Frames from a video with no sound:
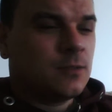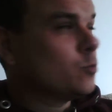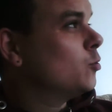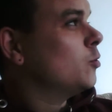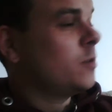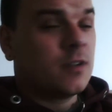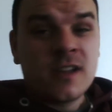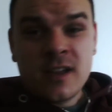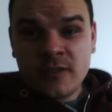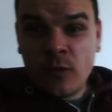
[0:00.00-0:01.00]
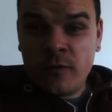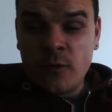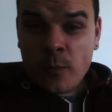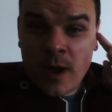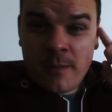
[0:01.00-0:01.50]
or
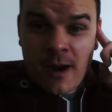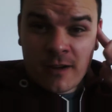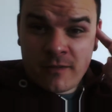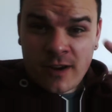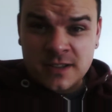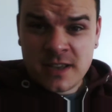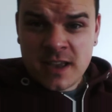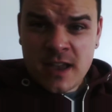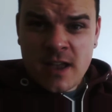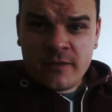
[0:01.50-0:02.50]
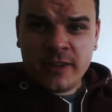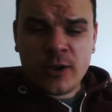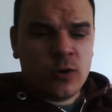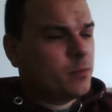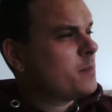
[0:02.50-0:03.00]
for my American friends, I think they call them